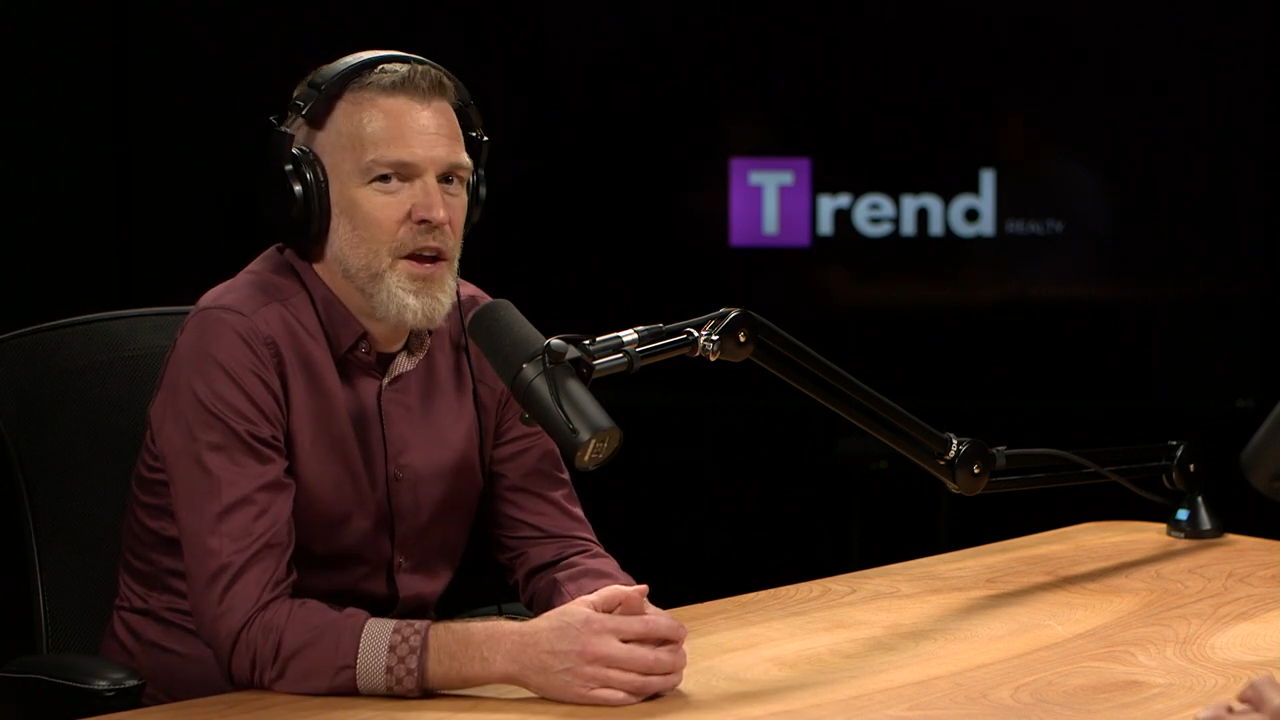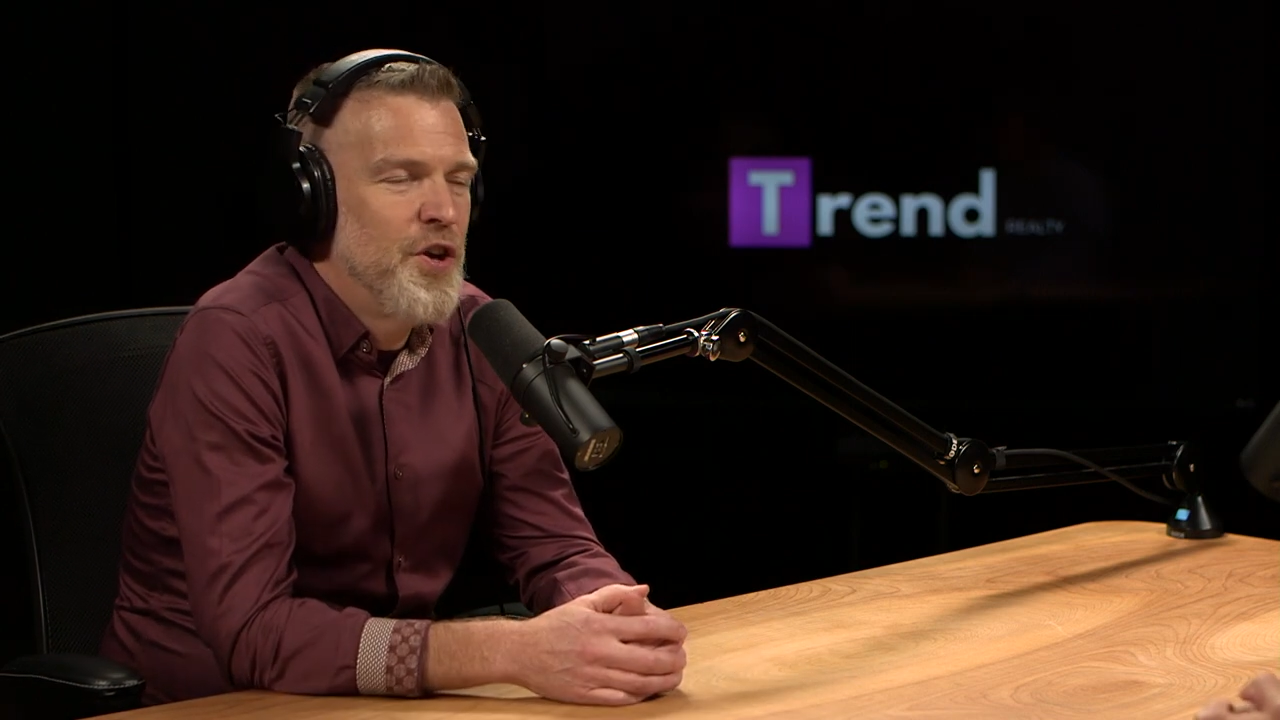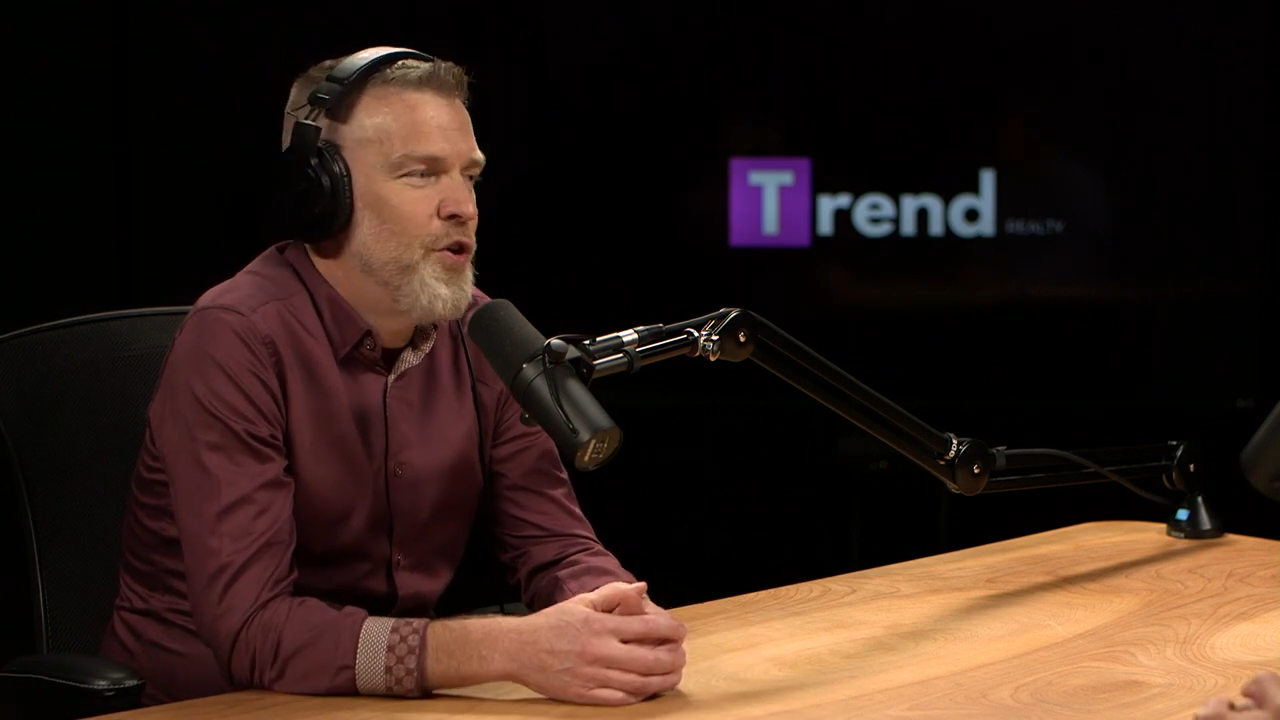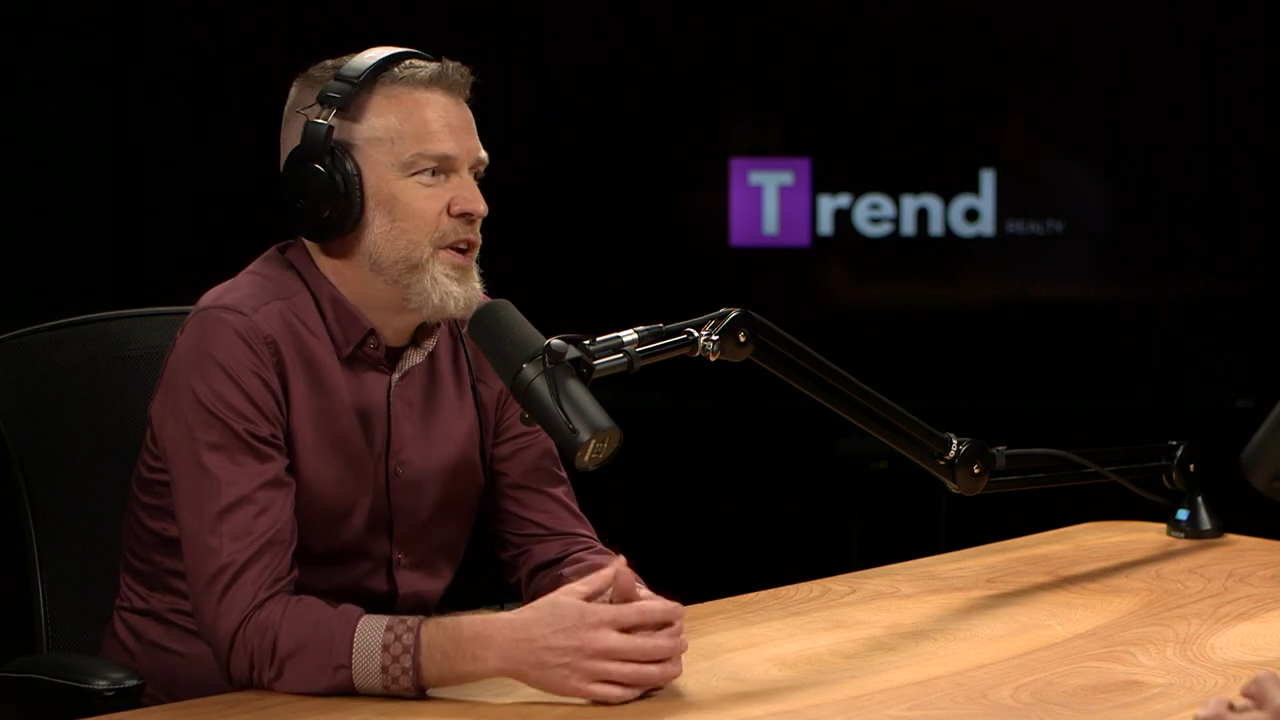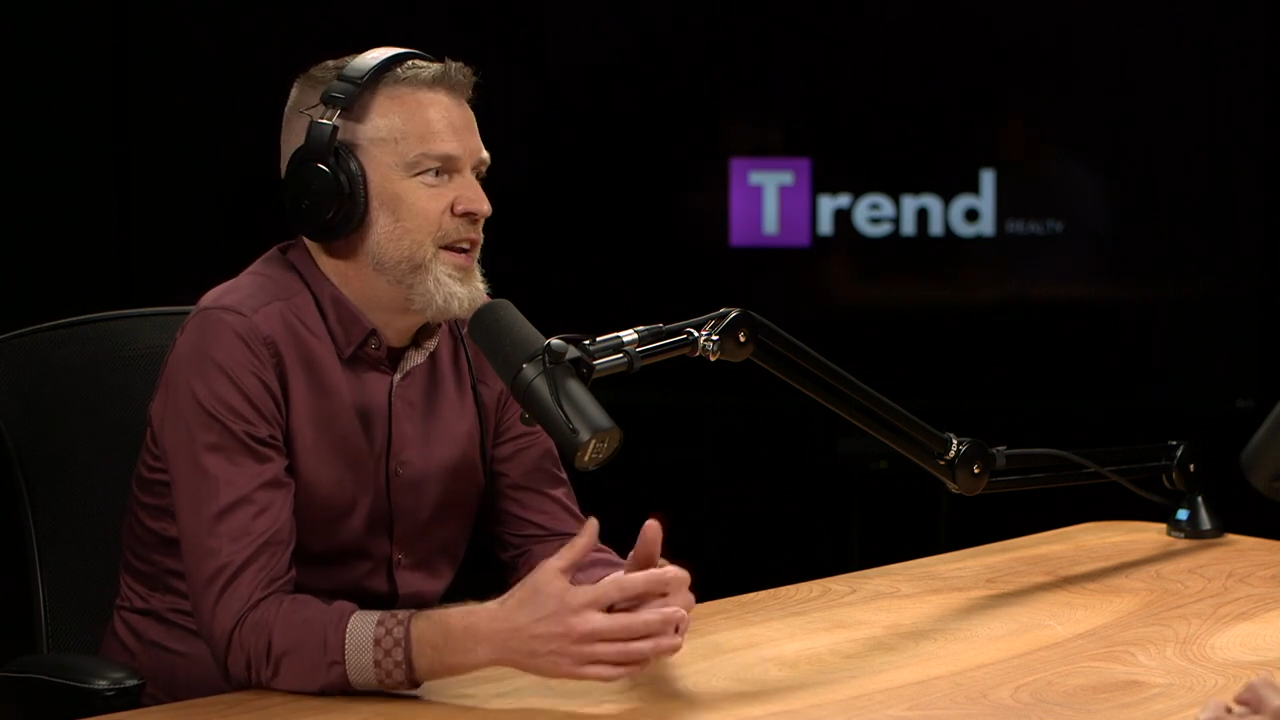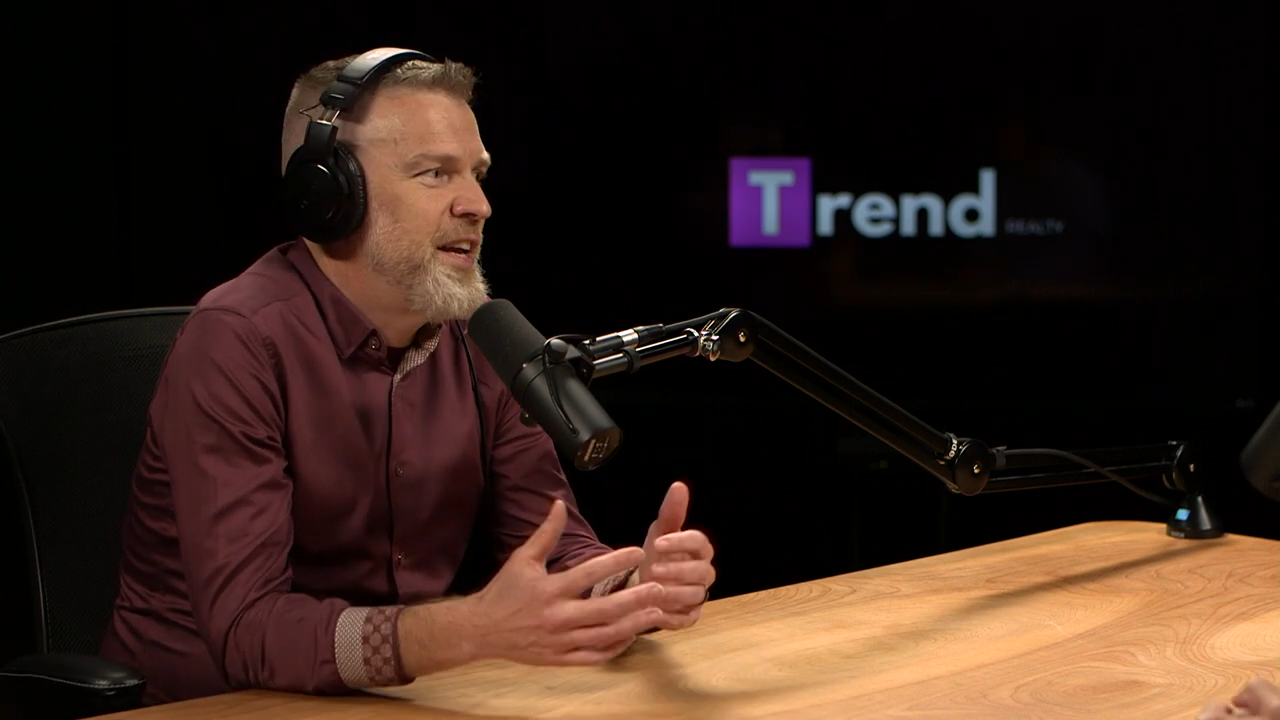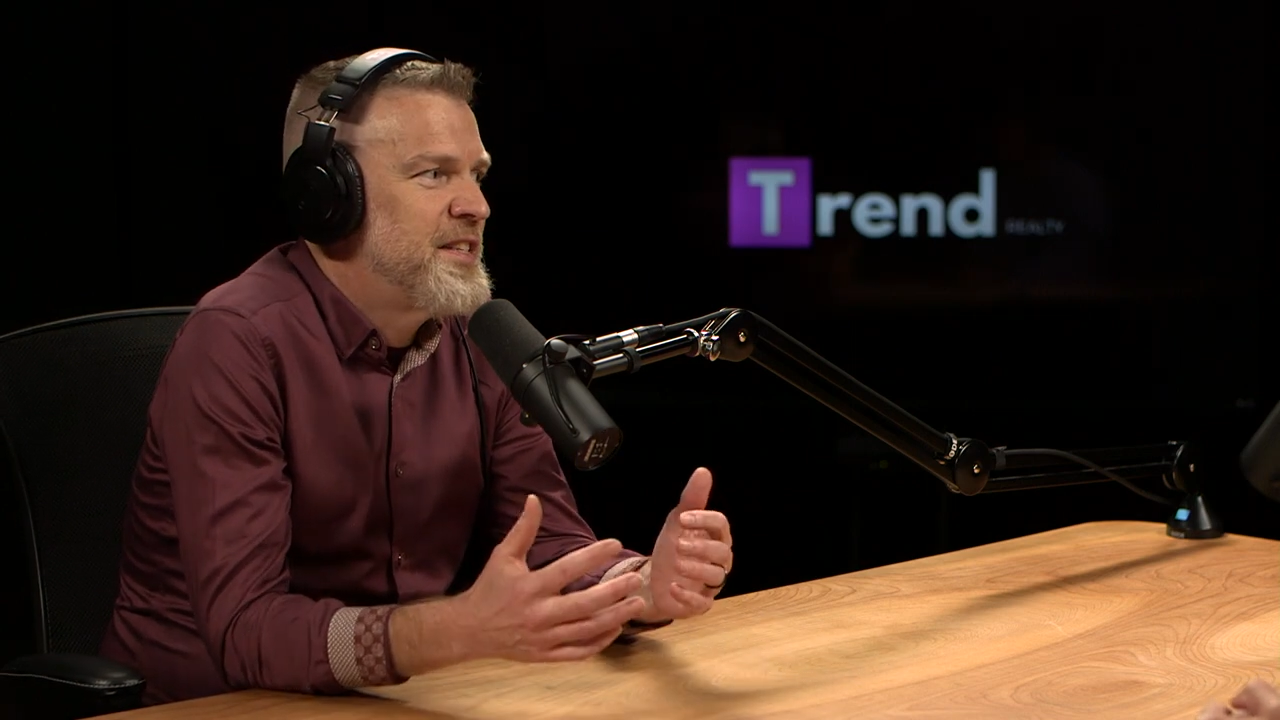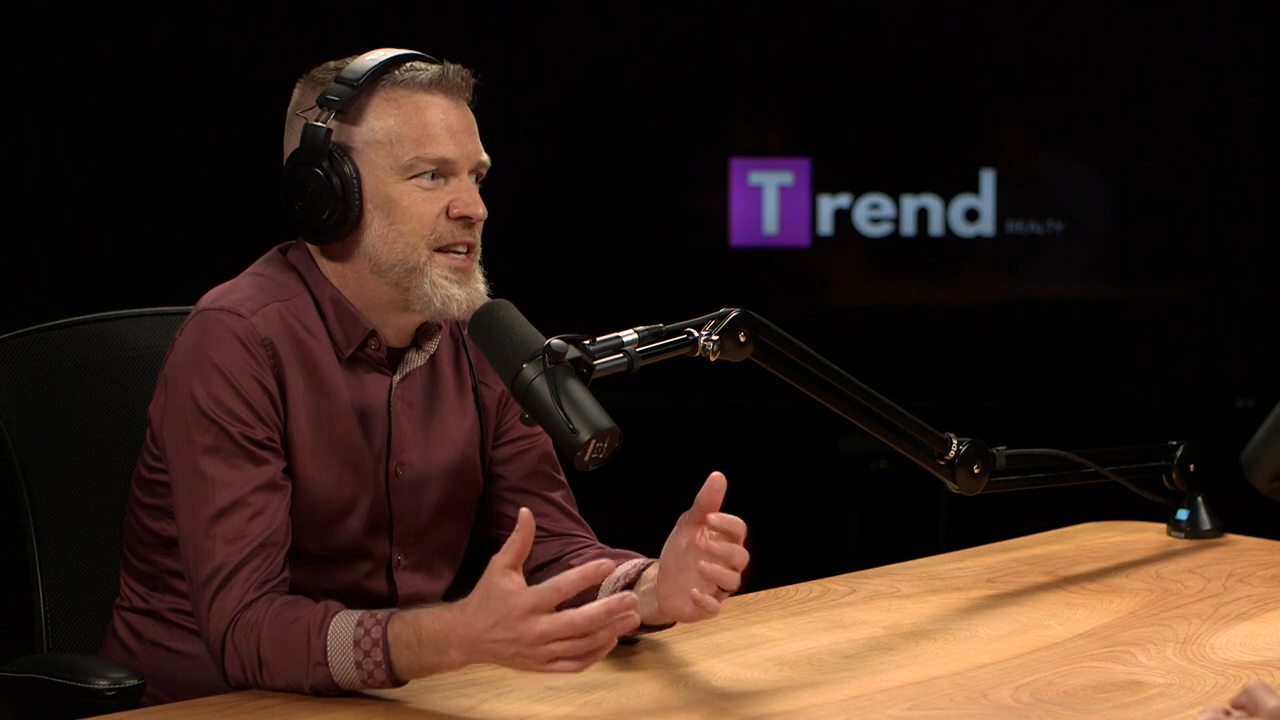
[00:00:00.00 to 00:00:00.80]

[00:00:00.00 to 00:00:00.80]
you only need